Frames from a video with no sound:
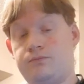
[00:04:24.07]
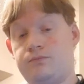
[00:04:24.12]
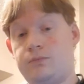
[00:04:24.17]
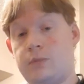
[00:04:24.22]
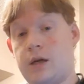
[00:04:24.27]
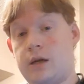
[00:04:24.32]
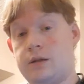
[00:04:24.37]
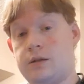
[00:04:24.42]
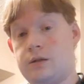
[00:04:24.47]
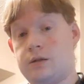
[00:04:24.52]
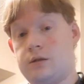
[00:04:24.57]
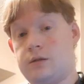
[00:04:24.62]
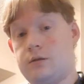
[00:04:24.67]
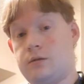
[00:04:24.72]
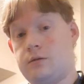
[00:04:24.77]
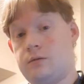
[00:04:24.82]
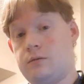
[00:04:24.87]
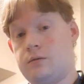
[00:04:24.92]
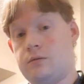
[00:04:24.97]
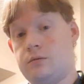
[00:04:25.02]

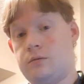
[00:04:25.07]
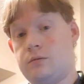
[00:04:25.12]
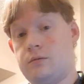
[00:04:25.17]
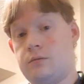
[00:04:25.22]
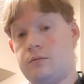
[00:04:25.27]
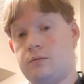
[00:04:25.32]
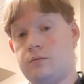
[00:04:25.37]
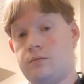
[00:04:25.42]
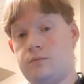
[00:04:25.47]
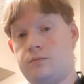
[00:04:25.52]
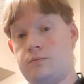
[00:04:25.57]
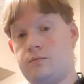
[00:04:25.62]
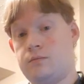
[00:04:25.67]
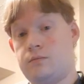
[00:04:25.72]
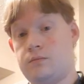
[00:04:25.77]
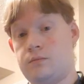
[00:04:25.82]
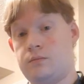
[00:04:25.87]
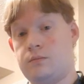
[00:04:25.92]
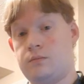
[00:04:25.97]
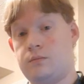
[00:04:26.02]
it's
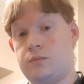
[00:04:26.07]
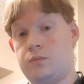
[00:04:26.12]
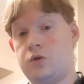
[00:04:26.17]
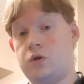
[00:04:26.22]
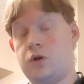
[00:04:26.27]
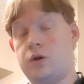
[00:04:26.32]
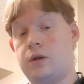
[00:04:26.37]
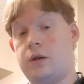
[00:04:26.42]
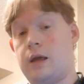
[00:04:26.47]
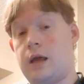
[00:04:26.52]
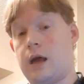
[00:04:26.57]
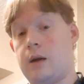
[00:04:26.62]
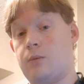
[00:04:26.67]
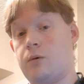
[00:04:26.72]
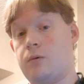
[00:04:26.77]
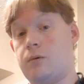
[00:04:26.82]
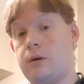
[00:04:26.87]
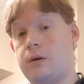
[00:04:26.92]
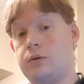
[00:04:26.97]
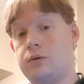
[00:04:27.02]
jerking the camera
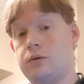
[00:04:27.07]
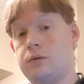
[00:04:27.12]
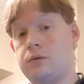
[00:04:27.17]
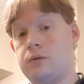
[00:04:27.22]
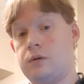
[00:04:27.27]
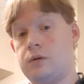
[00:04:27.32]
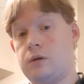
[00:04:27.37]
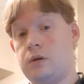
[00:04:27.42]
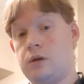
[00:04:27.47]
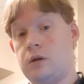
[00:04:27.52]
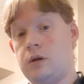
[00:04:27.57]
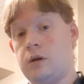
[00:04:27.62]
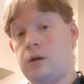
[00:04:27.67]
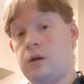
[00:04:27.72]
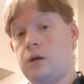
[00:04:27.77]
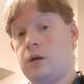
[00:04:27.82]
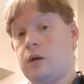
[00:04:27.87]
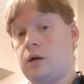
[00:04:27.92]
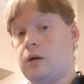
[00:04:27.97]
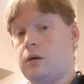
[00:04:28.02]
around.
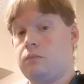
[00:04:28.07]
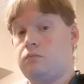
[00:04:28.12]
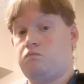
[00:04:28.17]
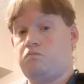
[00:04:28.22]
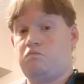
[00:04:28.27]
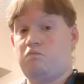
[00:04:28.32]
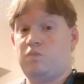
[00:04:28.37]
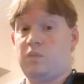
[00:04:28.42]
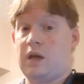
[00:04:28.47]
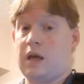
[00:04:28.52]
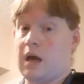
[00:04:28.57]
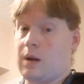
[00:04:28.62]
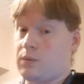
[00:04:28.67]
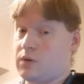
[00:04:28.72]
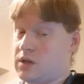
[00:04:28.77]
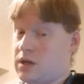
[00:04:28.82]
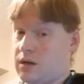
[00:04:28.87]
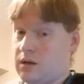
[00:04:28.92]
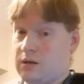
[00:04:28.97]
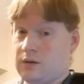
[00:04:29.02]
The camera's
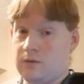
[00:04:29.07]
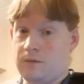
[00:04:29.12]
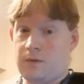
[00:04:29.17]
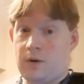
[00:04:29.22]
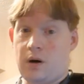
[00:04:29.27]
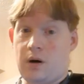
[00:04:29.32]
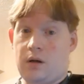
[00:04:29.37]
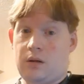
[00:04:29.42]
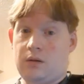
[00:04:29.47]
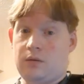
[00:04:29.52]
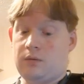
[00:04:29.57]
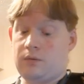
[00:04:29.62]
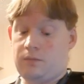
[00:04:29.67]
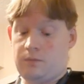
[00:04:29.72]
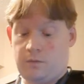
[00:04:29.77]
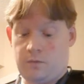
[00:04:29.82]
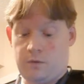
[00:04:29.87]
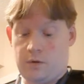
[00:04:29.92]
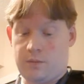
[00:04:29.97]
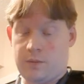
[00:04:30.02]
not going to fall
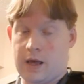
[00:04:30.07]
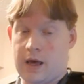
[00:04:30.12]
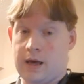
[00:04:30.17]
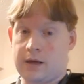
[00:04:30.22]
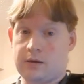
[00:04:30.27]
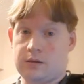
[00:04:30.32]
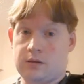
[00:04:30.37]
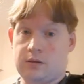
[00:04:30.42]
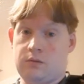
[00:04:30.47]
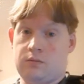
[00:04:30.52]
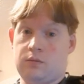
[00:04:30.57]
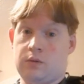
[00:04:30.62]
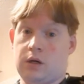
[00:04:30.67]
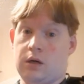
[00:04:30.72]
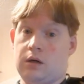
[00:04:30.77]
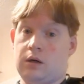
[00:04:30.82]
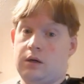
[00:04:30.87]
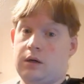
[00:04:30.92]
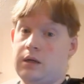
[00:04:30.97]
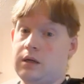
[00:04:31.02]
from that.
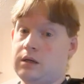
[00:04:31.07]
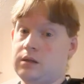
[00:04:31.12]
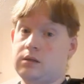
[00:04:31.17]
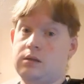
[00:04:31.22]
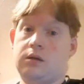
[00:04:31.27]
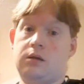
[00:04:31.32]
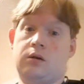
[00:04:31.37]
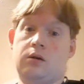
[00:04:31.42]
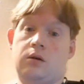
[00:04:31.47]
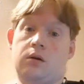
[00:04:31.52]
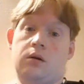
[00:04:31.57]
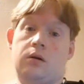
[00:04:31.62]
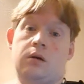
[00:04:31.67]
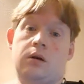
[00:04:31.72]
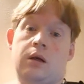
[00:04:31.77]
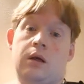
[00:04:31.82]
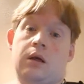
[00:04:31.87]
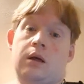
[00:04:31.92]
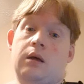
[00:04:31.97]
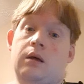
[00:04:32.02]
It is secure,
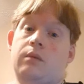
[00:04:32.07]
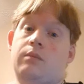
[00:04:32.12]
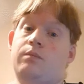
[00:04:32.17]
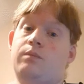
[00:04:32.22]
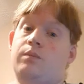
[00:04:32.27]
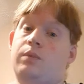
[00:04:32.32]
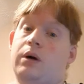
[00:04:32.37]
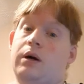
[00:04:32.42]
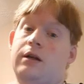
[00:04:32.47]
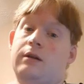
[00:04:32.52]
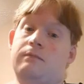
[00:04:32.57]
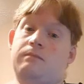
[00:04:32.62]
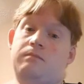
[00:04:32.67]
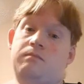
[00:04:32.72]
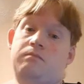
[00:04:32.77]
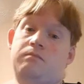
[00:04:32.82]
but